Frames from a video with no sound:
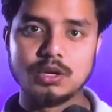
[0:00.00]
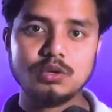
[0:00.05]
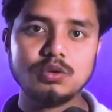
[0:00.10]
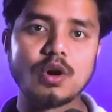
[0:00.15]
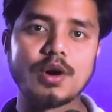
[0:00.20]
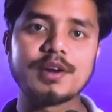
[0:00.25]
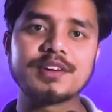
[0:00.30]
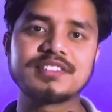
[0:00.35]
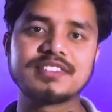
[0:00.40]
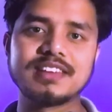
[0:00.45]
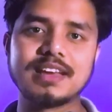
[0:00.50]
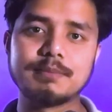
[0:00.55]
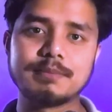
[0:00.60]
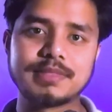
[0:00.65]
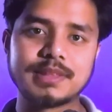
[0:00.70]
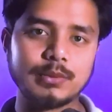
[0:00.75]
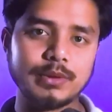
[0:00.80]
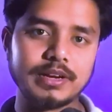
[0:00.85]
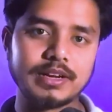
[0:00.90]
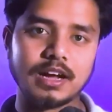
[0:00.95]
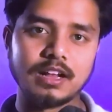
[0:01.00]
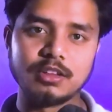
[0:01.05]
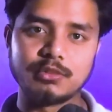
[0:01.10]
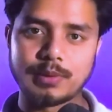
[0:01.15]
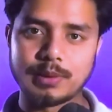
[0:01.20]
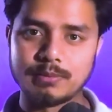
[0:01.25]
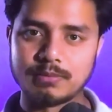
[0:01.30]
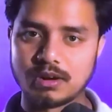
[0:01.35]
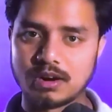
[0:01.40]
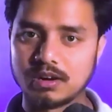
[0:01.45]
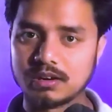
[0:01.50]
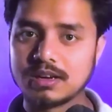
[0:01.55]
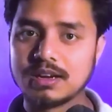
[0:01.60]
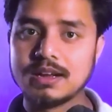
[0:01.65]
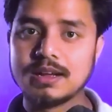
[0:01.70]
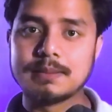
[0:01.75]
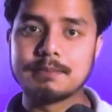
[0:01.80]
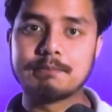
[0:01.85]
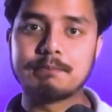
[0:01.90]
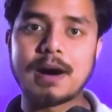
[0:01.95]
Not same theoretical framework,
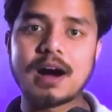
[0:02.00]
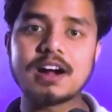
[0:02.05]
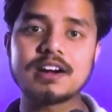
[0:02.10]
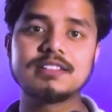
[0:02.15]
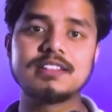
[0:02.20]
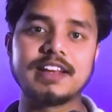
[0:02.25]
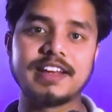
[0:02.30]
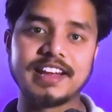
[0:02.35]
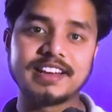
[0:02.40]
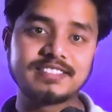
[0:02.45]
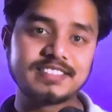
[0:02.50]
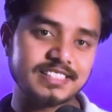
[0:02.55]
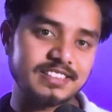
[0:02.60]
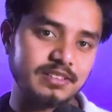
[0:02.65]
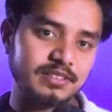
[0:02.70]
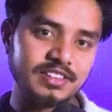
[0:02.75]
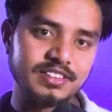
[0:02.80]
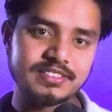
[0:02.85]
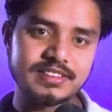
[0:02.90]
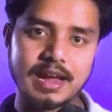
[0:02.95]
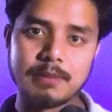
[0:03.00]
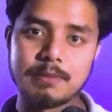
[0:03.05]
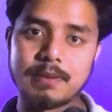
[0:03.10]
but the exact system